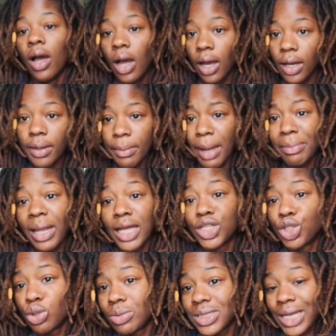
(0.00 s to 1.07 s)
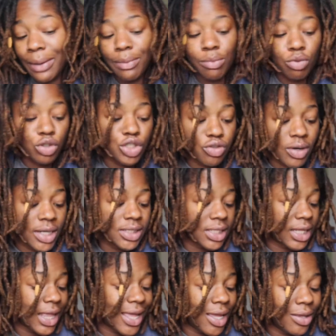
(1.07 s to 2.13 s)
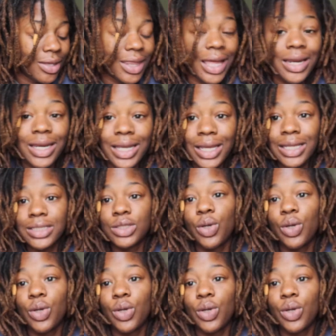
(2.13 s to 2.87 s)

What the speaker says: I'm not sure what type of moisturizer they need,